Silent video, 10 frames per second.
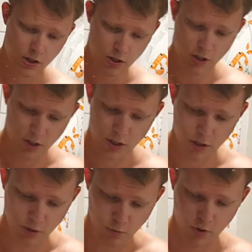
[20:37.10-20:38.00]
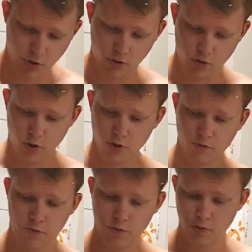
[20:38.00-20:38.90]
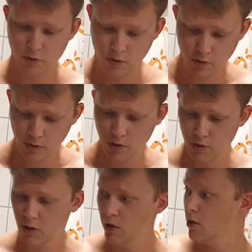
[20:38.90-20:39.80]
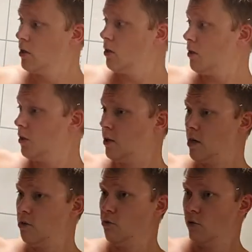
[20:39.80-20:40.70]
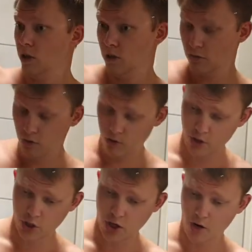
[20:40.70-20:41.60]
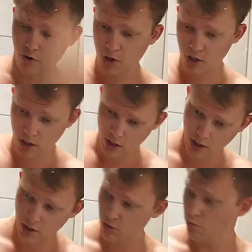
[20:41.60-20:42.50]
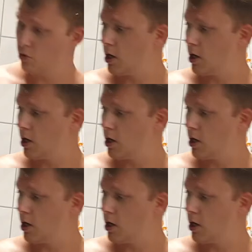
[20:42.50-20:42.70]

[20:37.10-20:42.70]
Shake the water off then I do into the shower and I do